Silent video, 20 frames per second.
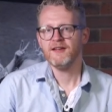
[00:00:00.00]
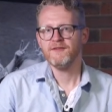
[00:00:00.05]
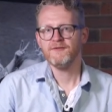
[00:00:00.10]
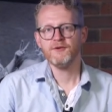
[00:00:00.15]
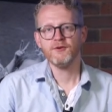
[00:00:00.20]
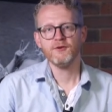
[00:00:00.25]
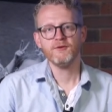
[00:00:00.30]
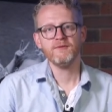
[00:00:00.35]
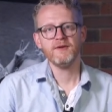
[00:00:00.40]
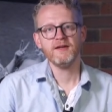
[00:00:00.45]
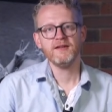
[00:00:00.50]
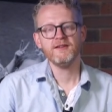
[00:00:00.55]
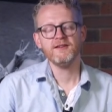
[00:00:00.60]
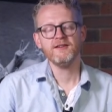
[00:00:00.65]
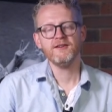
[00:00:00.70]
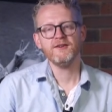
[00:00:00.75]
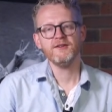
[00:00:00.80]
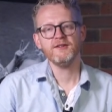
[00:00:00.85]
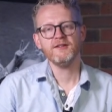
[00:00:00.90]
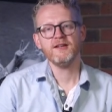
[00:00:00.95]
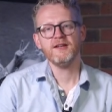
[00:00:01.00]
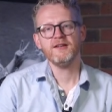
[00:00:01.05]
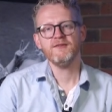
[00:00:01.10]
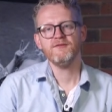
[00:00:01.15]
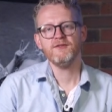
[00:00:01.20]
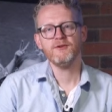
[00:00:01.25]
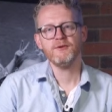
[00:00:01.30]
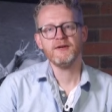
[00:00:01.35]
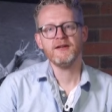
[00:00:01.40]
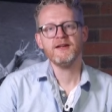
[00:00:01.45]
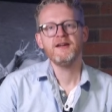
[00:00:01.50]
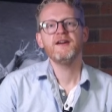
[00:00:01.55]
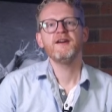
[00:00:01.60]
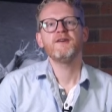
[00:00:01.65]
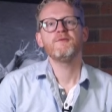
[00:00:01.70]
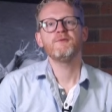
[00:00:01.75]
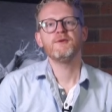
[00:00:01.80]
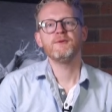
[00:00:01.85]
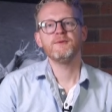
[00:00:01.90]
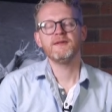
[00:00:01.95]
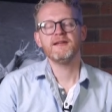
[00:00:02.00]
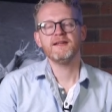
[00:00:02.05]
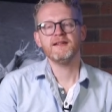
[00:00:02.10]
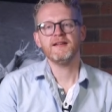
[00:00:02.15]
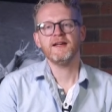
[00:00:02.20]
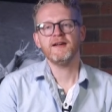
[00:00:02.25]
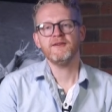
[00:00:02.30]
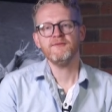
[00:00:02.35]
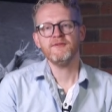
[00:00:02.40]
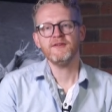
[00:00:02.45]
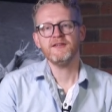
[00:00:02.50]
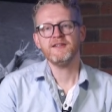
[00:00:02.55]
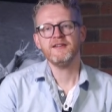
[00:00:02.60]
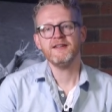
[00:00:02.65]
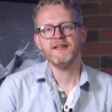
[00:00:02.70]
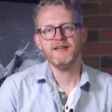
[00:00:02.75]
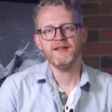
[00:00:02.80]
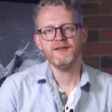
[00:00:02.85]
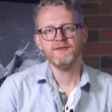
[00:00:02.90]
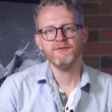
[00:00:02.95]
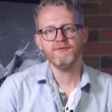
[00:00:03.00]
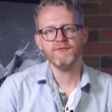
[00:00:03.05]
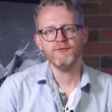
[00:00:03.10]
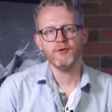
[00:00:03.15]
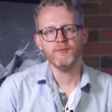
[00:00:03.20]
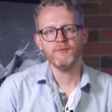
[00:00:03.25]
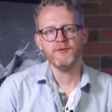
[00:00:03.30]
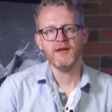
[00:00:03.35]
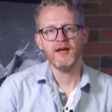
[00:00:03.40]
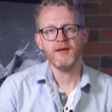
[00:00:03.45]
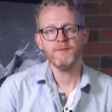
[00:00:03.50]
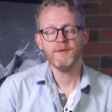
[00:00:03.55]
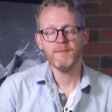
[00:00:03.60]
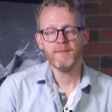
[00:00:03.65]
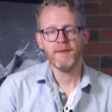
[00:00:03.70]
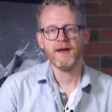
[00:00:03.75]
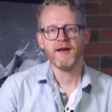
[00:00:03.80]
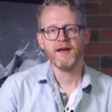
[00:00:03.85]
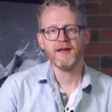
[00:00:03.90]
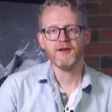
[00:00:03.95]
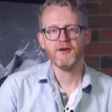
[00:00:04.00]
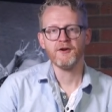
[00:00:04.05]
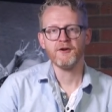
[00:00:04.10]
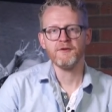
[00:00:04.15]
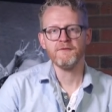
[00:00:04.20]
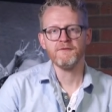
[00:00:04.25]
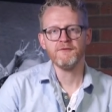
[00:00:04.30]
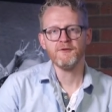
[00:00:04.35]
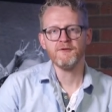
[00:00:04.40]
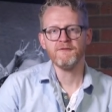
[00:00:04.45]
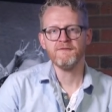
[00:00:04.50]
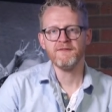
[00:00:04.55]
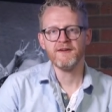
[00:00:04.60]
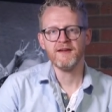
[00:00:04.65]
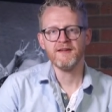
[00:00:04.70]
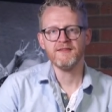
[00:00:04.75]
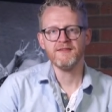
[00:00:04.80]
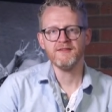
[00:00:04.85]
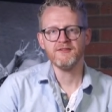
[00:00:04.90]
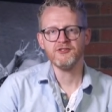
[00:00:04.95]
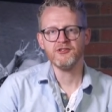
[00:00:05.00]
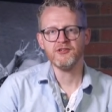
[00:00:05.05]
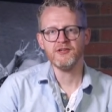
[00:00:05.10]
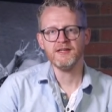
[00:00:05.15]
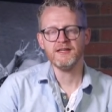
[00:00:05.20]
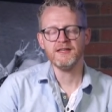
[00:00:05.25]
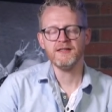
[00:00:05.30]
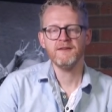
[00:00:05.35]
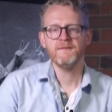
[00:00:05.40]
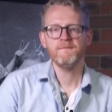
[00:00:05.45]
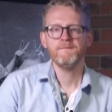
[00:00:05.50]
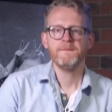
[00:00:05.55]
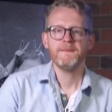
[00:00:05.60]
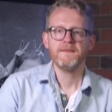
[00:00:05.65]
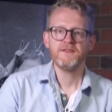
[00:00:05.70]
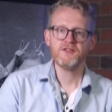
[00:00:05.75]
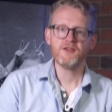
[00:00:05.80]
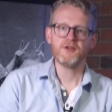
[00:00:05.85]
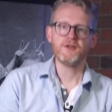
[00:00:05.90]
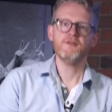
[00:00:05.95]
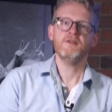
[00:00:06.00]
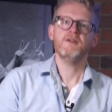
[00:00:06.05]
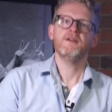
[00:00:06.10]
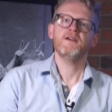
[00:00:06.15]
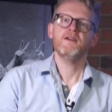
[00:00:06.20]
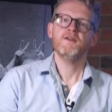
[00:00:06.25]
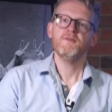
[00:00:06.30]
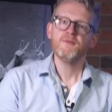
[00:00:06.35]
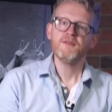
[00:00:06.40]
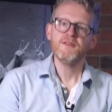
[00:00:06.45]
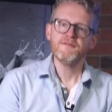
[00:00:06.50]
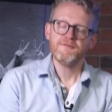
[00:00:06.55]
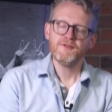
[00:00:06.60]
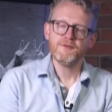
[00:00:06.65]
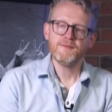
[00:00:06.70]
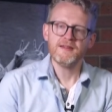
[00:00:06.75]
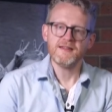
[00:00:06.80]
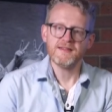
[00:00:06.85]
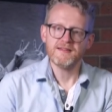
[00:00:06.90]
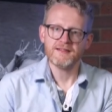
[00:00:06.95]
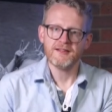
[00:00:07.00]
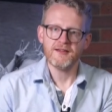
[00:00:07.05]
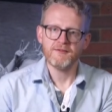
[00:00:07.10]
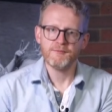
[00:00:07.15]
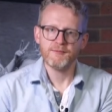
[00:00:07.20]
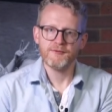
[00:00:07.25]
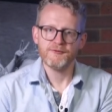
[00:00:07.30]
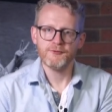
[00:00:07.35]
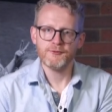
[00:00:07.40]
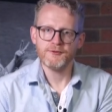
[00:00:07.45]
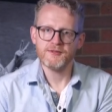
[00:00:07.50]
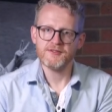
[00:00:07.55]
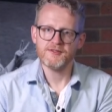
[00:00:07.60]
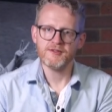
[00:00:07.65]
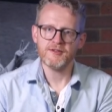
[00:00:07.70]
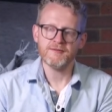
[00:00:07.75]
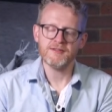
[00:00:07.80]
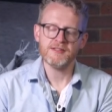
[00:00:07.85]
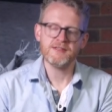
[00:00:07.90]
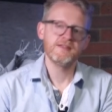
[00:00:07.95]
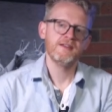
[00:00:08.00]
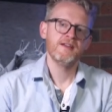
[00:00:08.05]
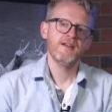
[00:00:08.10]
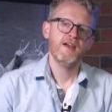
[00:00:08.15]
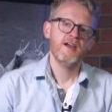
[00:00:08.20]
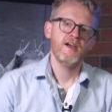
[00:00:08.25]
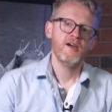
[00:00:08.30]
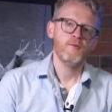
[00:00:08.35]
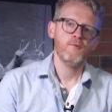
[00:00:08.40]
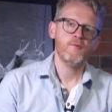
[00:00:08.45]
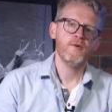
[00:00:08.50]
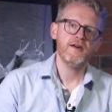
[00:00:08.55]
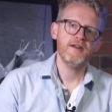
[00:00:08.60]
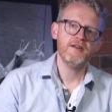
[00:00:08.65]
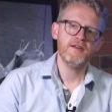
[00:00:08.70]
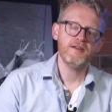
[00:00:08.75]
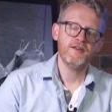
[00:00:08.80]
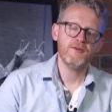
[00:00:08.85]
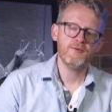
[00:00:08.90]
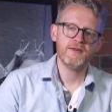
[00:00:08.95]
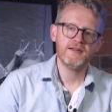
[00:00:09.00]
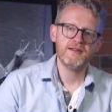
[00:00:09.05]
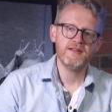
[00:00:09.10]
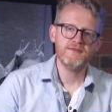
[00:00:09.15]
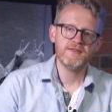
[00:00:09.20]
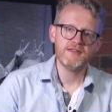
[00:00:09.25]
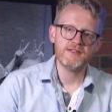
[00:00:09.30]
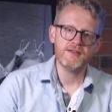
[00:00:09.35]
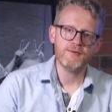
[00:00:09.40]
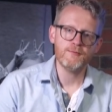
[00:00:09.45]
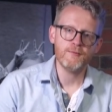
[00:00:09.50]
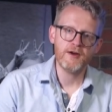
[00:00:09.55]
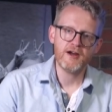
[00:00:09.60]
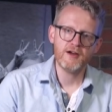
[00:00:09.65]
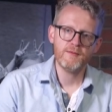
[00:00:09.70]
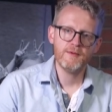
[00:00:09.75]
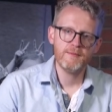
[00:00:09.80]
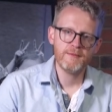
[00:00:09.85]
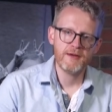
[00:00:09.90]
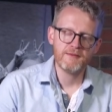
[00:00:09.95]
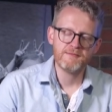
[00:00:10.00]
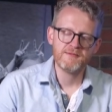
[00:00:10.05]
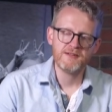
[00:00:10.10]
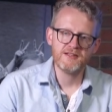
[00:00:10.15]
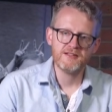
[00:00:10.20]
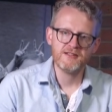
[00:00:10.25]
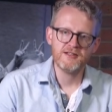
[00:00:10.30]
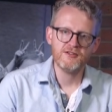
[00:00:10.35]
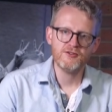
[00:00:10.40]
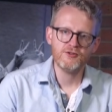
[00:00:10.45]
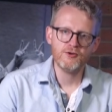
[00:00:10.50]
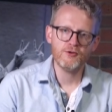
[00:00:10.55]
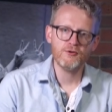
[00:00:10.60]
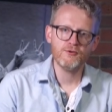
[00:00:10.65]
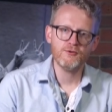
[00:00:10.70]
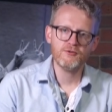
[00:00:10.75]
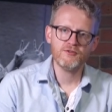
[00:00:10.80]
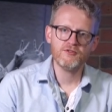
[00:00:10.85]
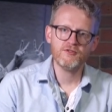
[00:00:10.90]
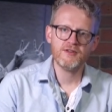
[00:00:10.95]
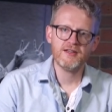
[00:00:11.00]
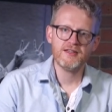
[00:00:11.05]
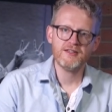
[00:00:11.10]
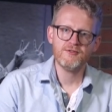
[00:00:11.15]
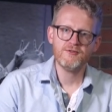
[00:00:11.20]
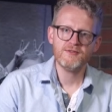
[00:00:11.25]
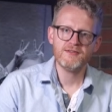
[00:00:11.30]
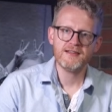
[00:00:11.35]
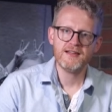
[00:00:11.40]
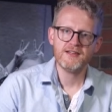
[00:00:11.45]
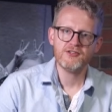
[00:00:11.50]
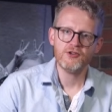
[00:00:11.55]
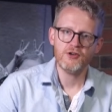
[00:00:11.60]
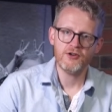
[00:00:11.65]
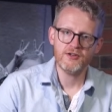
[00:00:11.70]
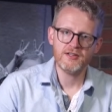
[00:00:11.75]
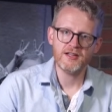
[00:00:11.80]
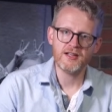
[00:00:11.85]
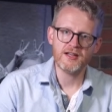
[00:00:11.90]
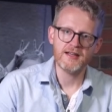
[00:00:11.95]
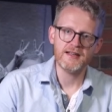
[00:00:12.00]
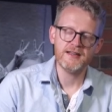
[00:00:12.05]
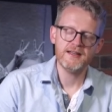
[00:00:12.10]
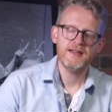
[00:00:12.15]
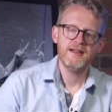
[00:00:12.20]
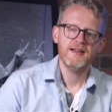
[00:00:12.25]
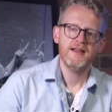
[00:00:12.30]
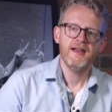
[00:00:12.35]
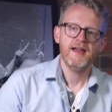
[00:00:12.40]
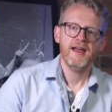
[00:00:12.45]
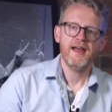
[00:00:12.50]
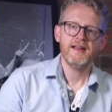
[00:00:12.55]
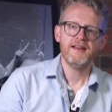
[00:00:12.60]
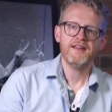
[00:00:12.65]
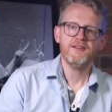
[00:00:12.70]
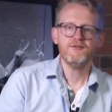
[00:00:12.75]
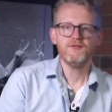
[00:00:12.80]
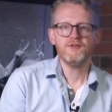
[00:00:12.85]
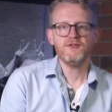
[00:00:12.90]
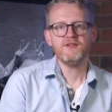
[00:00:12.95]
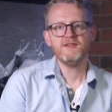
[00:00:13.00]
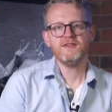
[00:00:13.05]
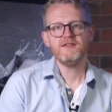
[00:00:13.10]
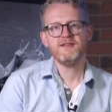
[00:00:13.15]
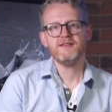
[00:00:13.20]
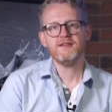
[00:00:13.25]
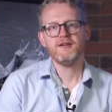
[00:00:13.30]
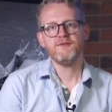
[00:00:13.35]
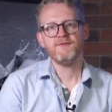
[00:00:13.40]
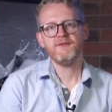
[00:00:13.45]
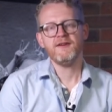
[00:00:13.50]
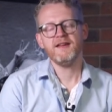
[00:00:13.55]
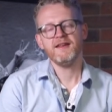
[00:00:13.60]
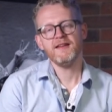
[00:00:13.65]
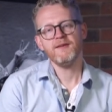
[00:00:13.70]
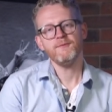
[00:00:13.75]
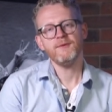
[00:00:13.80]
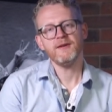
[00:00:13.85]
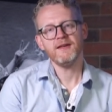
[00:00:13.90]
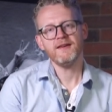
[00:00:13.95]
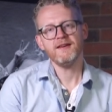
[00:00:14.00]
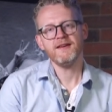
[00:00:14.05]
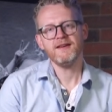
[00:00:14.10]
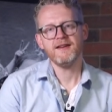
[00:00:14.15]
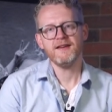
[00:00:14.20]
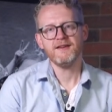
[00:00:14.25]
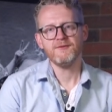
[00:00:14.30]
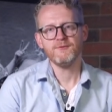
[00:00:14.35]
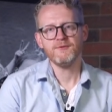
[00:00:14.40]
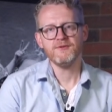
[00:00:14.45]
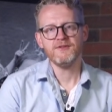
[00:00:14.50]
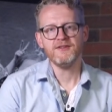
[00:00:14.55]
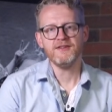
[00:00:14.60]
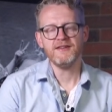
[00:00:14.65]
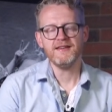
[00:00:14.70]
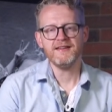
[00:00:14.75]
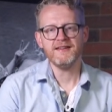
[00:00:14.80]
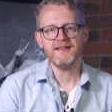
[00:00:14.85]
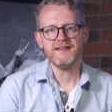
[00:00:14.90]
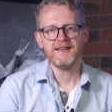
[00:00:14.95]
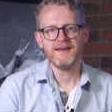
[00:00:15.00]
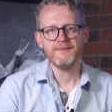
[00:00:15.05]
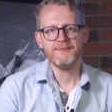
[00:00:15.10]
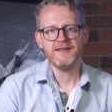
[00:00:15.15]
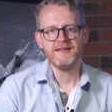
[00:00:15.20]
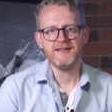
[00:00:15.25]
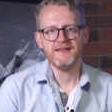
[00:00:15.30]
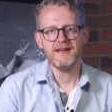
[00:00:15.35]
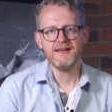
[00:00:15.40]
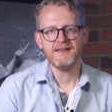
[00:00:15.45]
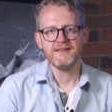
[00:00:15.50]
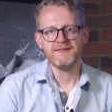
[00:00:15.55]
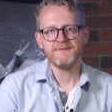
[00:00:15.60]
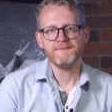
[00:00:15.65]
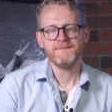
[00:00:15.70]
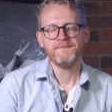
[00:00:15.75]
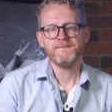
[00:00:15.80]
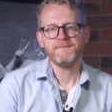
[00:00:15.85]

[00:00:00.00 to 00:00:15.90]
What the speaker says: If you're a regular online viewer, we would love to hear from you and be part of your faith journey. So, with a few minutes left before the service, why don't you quickly visit werribeebaptist.org.au/online and introduce yourself, and then we can connect with you in the coming days.